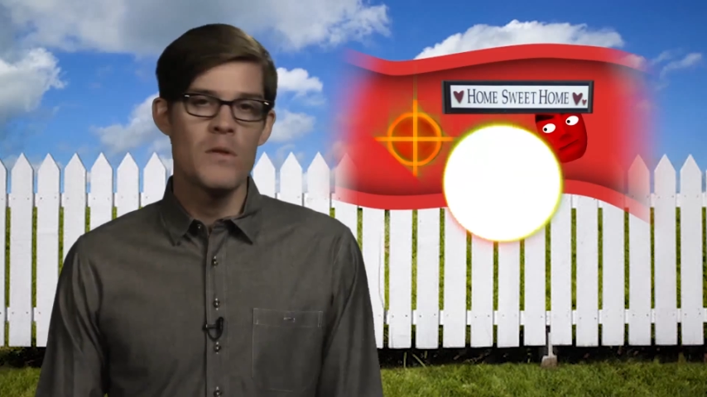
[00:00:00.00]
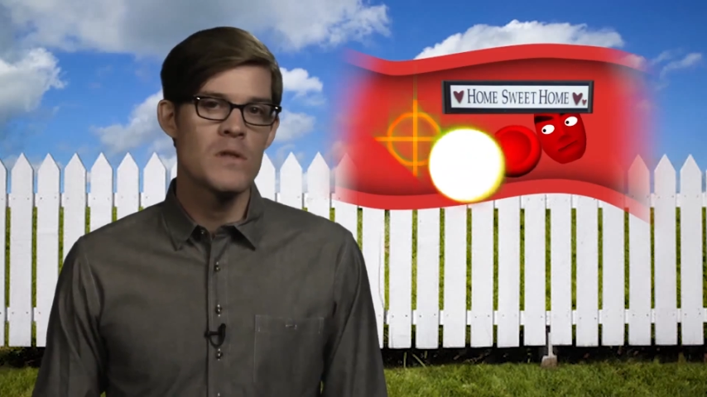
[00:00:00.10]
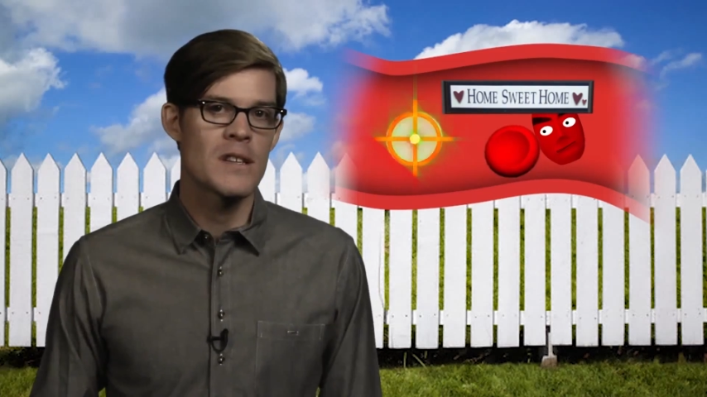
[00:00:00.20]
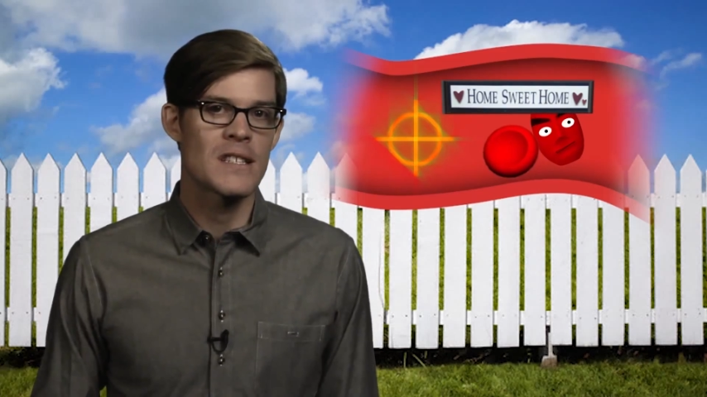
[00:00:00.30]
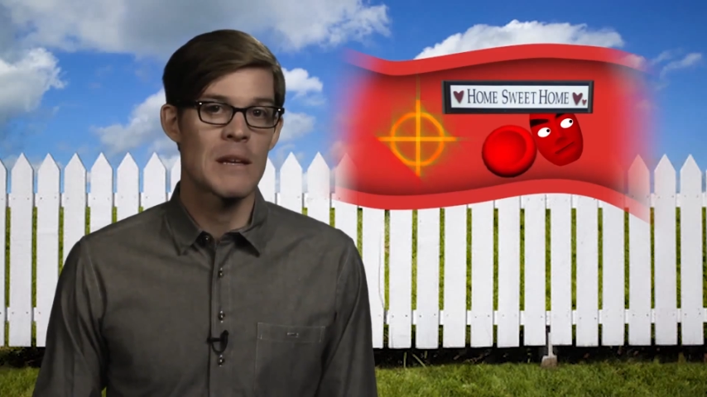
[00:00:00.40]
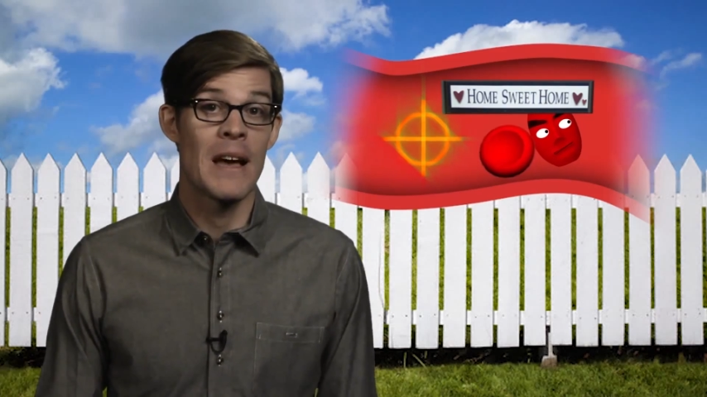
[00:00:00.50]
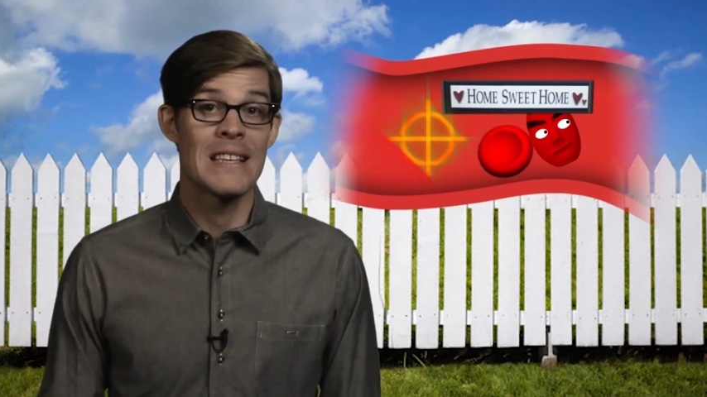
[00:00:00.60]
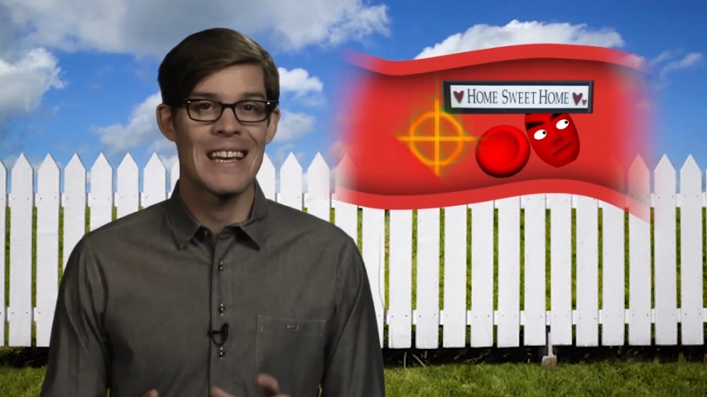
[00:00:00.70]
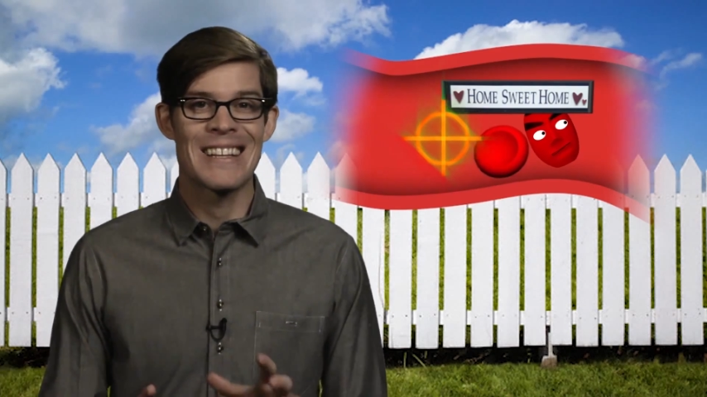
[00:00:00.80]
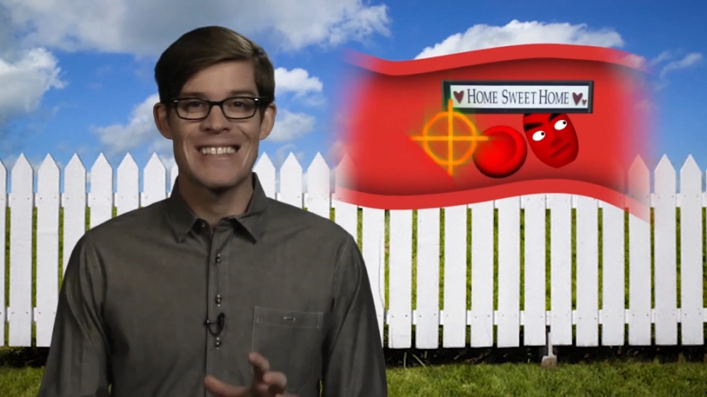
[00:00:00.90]
immune system
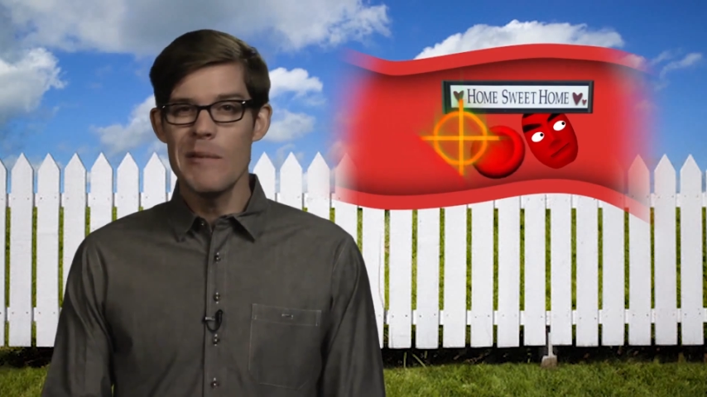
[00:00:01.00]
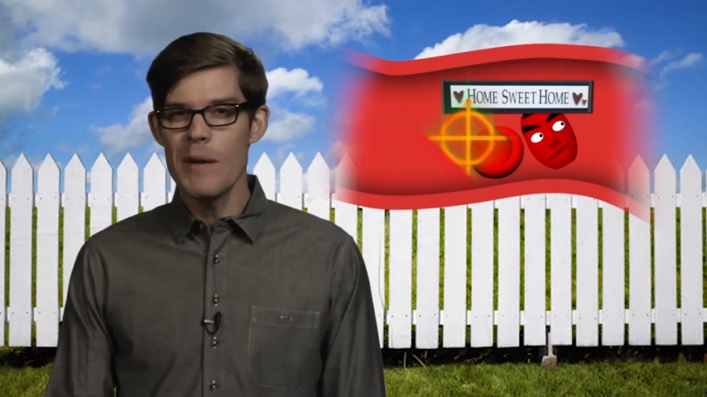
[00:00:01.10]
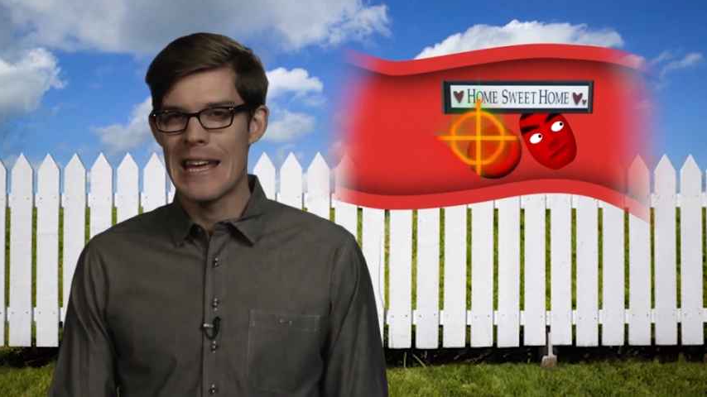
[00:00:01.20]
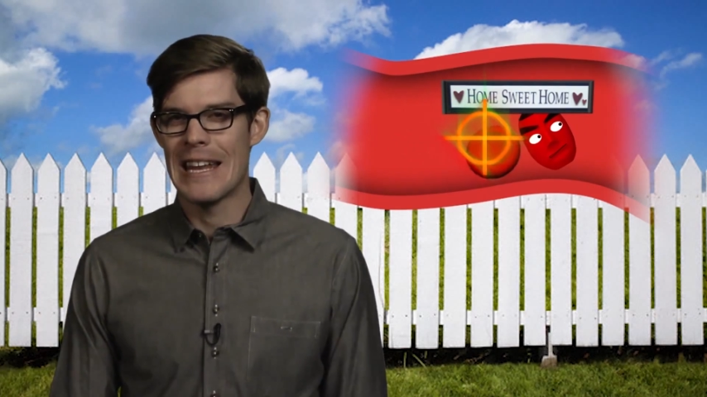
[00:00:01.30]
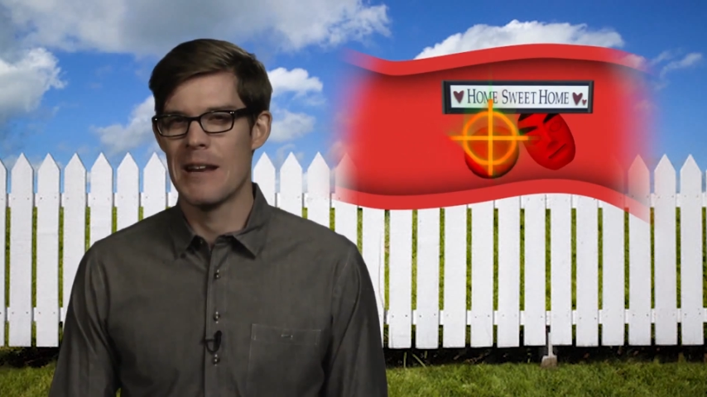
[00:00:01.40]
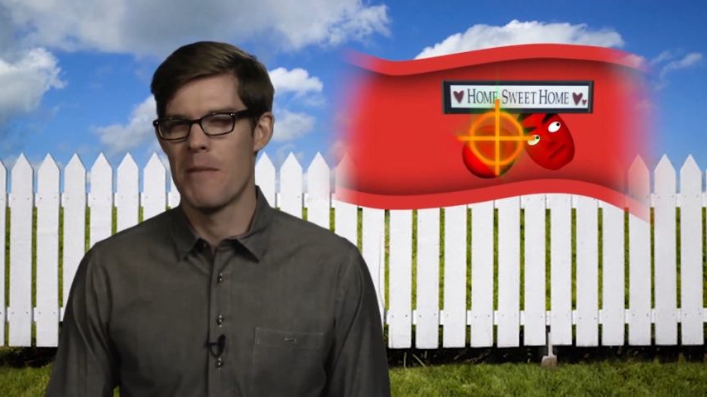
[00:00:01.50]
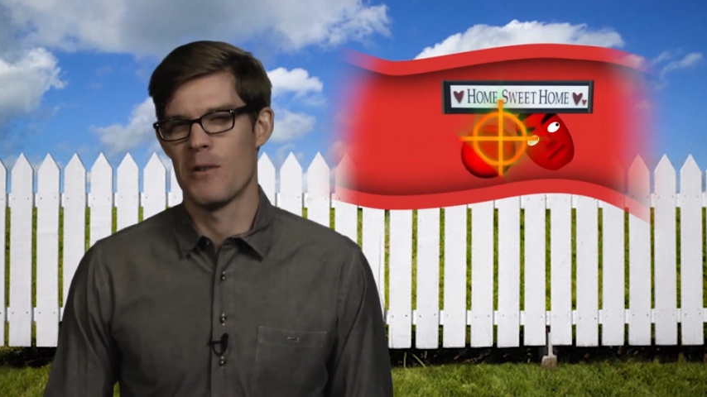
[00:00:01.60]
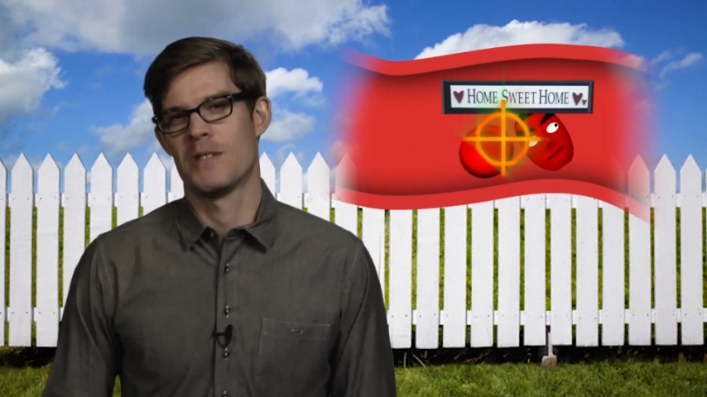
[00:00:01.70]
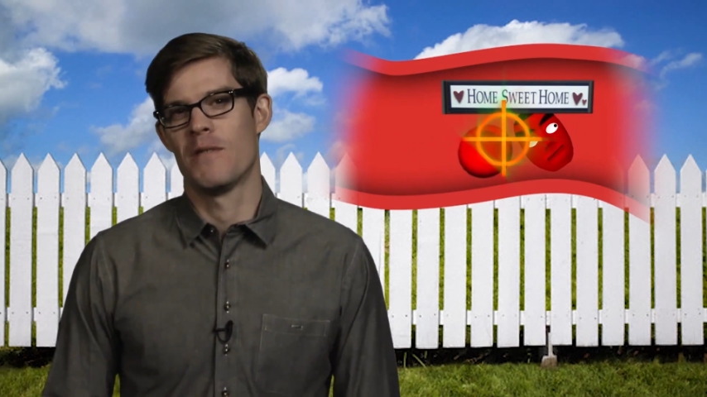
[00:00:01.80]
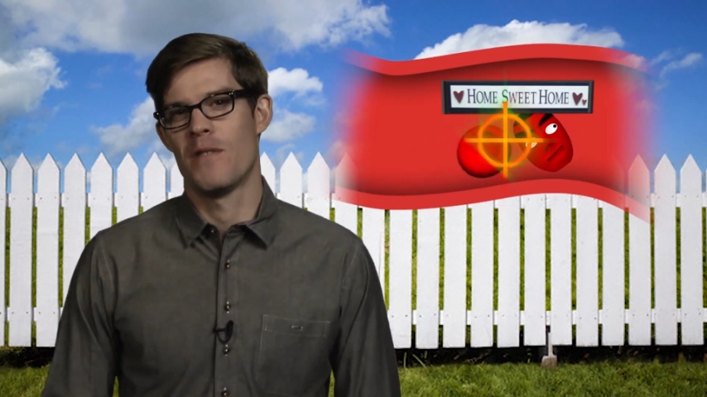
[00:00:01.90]
has eliminated
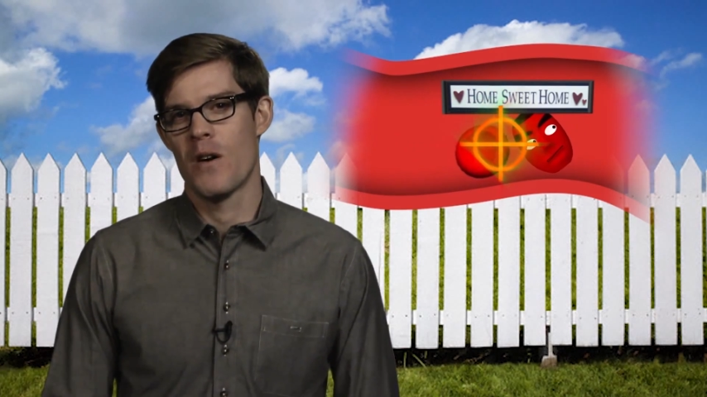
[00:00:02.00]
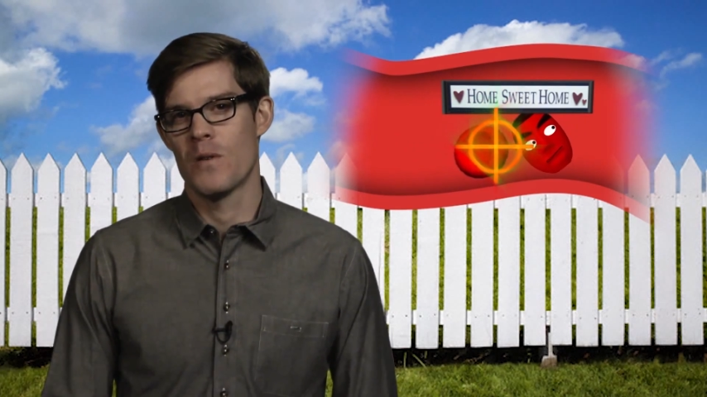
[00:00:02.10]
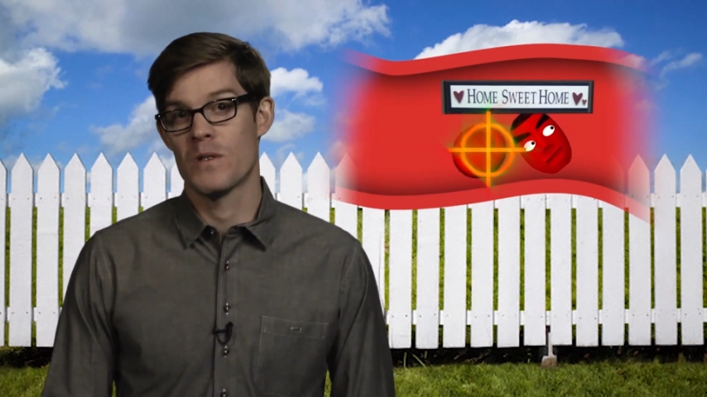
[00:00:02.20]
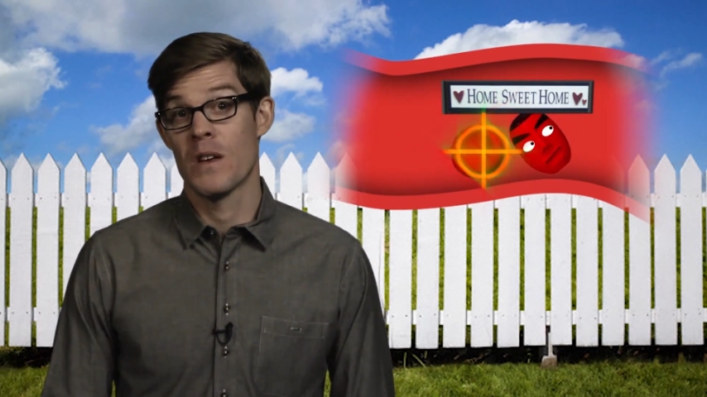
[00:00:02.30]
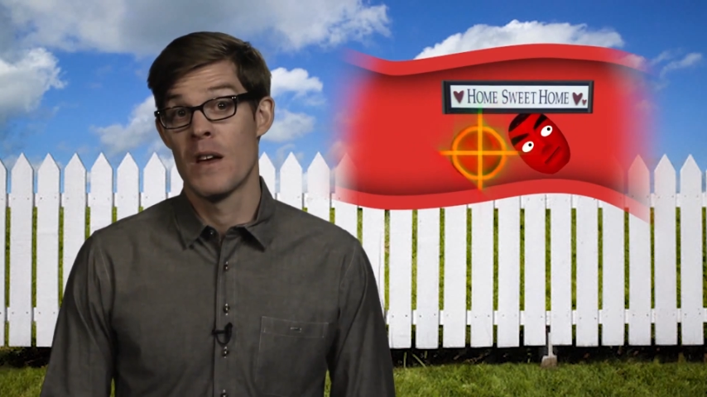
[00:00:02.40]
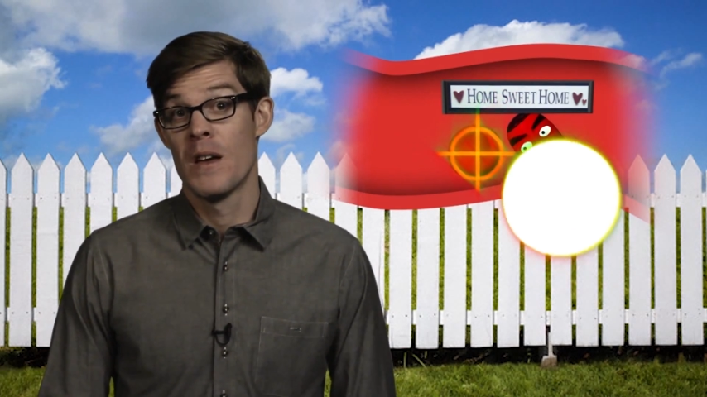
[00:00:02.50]
most of those,